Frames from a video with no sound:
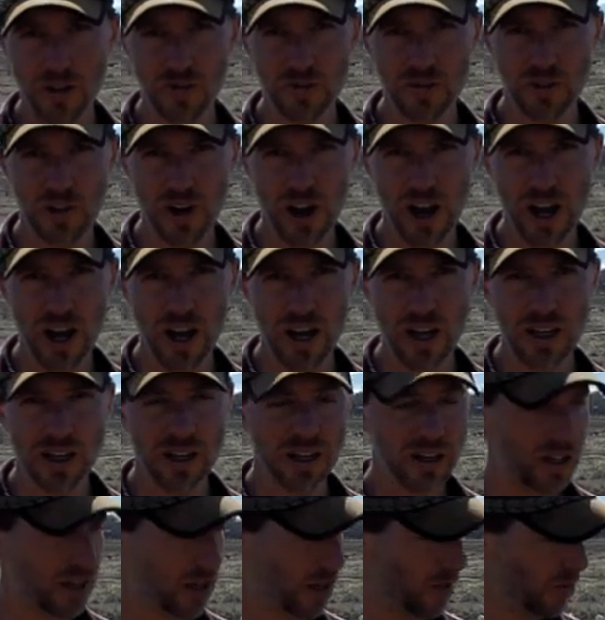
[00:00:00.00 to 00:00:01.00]
of drag
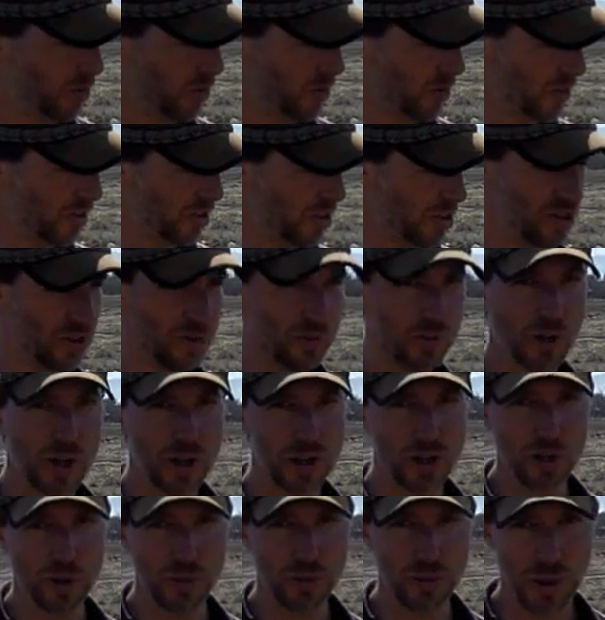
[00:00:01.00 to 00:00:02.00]
and move the center of
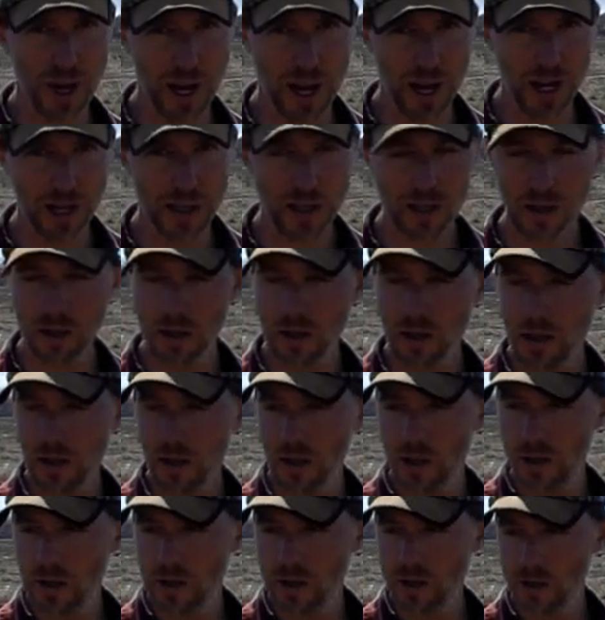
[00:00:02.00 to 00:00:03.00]
pressure back.
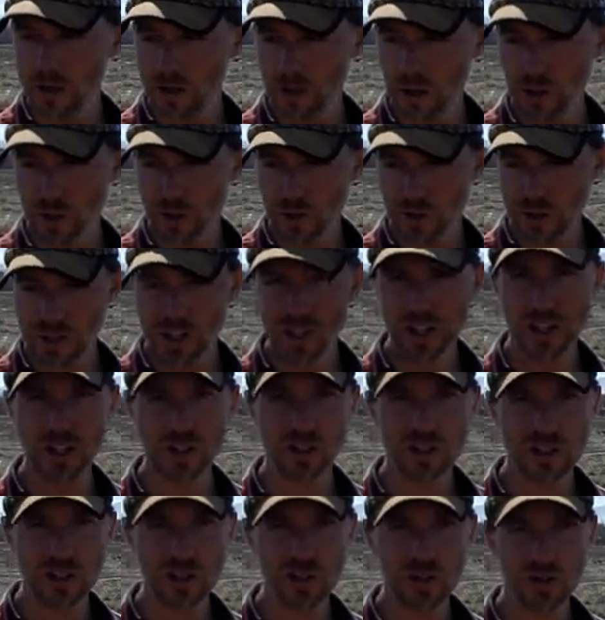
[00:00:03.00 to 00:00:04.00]
So
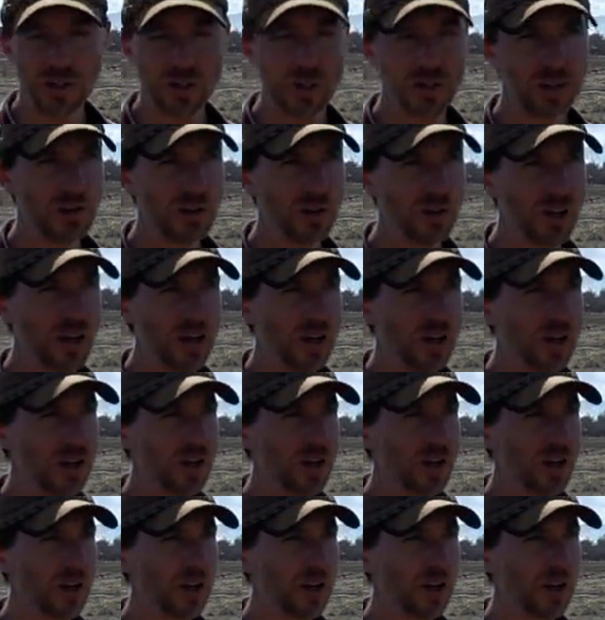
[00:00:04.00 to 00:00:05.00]
fletchings generally create
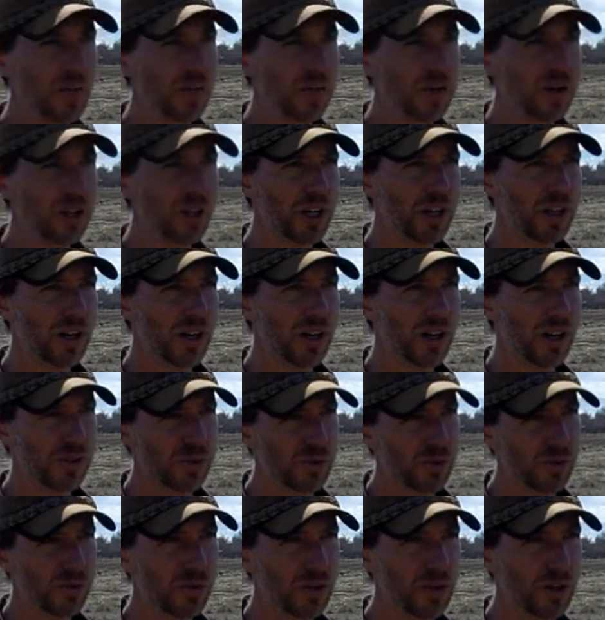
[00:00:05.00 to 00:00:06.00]

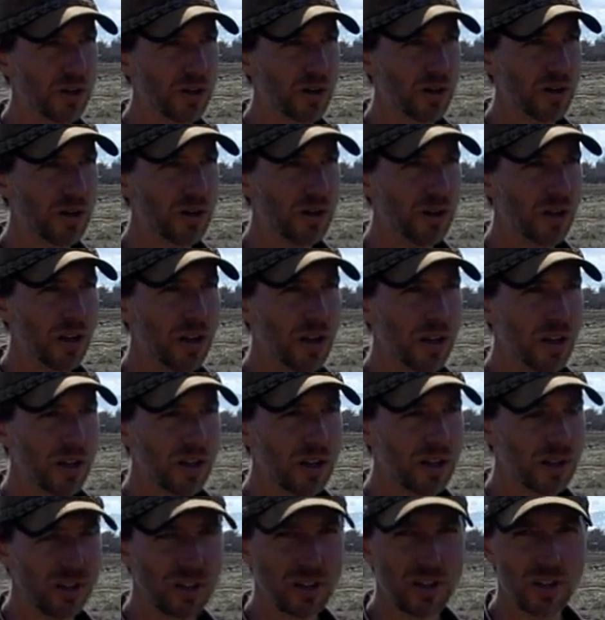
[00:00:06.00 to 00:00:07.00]
projectiles that are
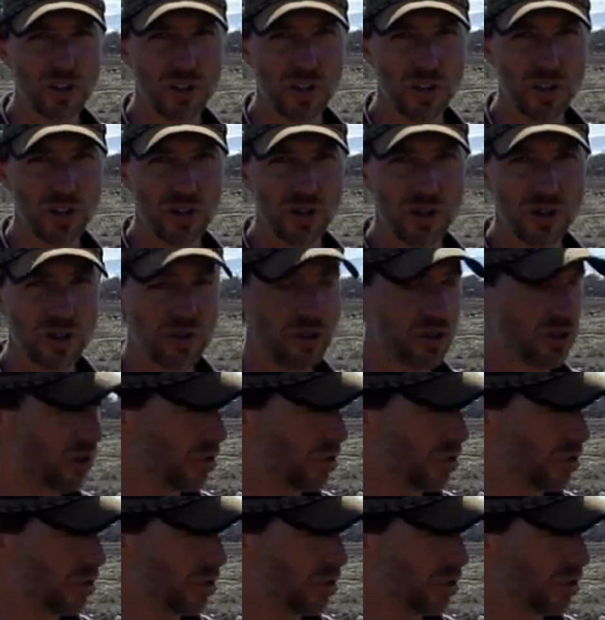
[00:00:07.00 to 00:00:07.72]
really easier to